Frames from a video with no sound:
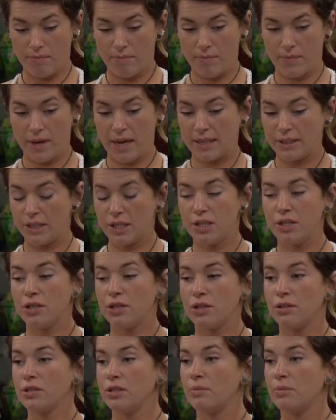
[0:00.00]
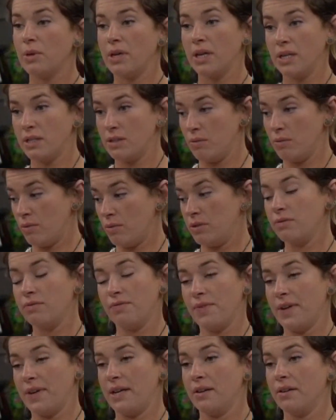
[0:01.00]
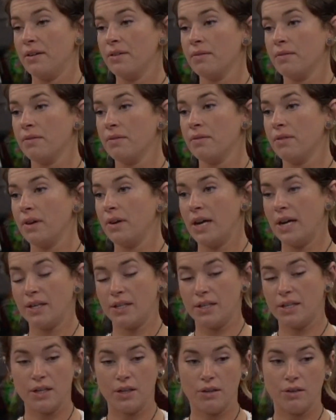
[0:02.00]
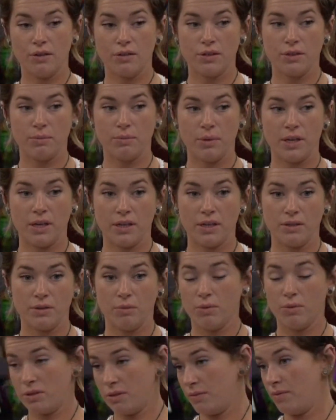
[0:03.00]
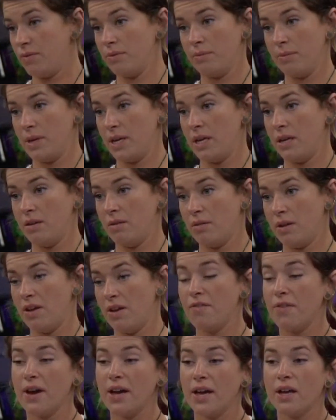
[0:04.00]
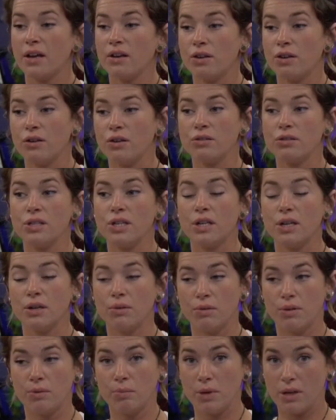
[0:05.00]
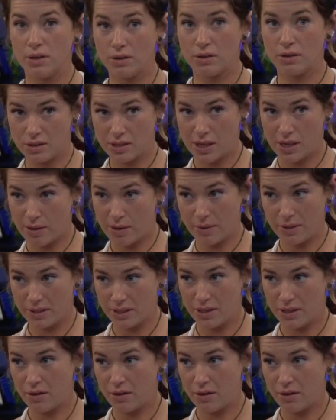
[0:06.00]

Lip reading: I didn't use it because it wasn't fair. I didn't use it because it wasn't for me. If I had used it, it would have been to save myself.